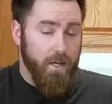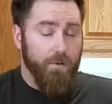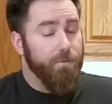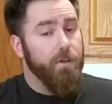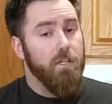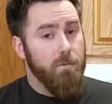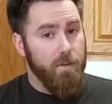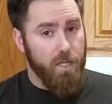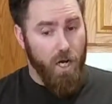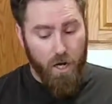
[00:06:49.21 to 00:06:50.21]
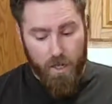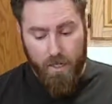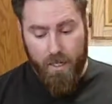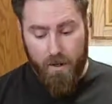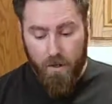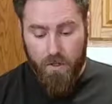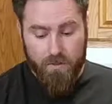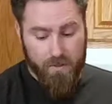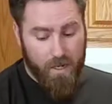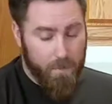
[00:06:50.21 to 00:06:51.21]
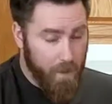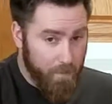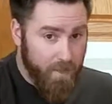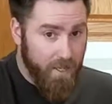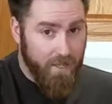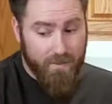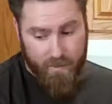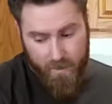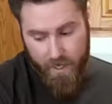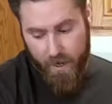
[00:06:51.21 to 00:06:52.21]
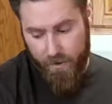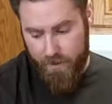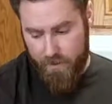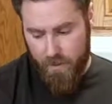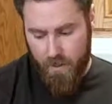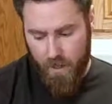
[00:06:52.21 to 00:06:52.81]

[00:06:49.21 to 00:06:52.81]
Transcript: I can really smell the garlic now. So I'm going to add my peas and carrots.